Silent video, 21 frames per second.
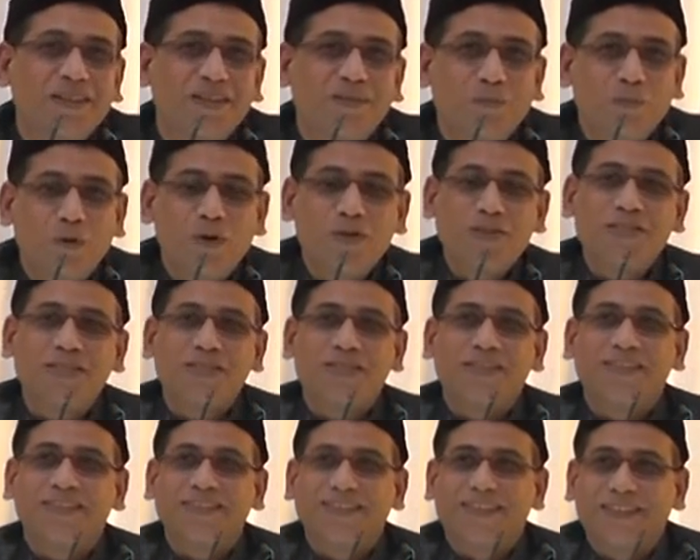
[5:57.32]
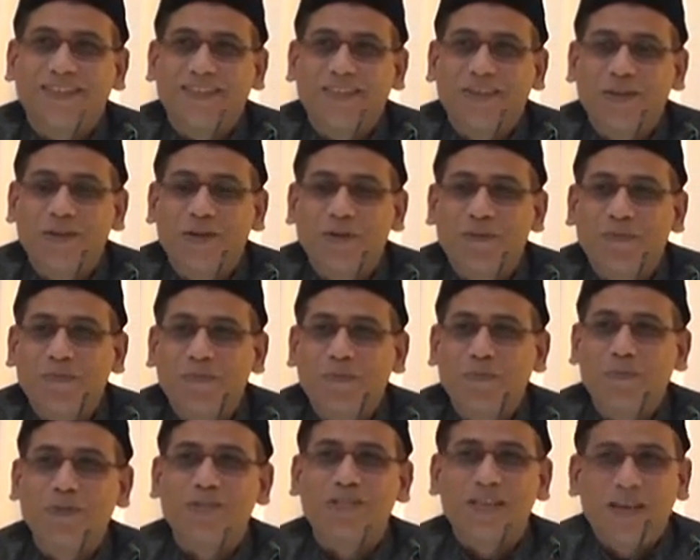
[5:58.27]
Most,
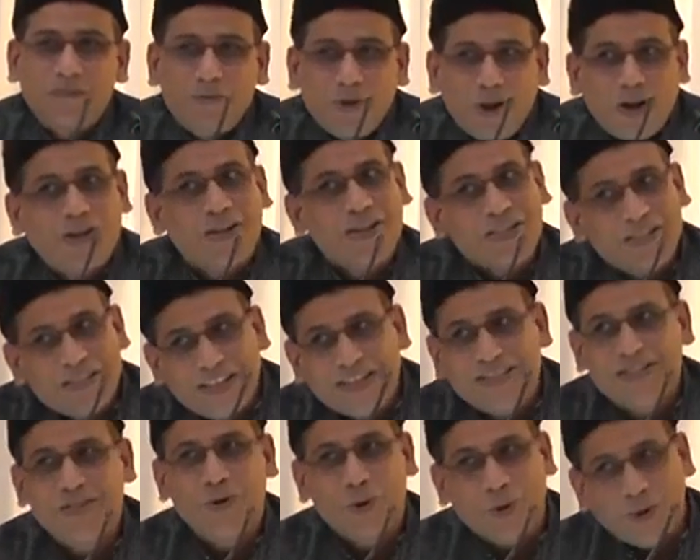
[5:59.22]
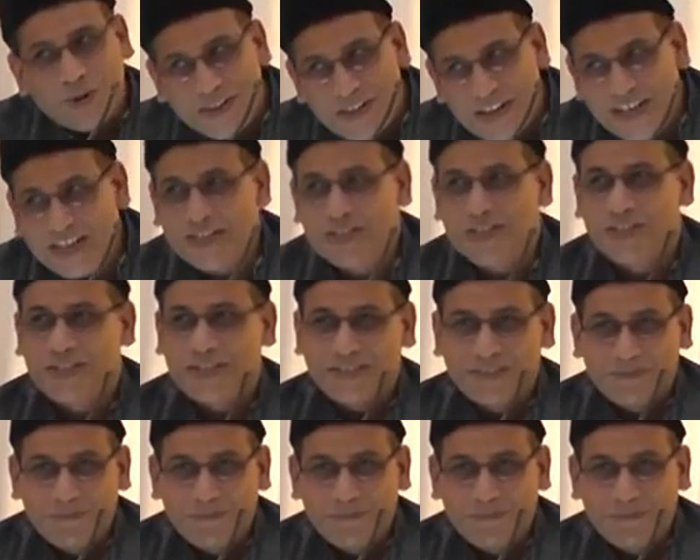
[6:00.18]
Muslim law teachers don't teach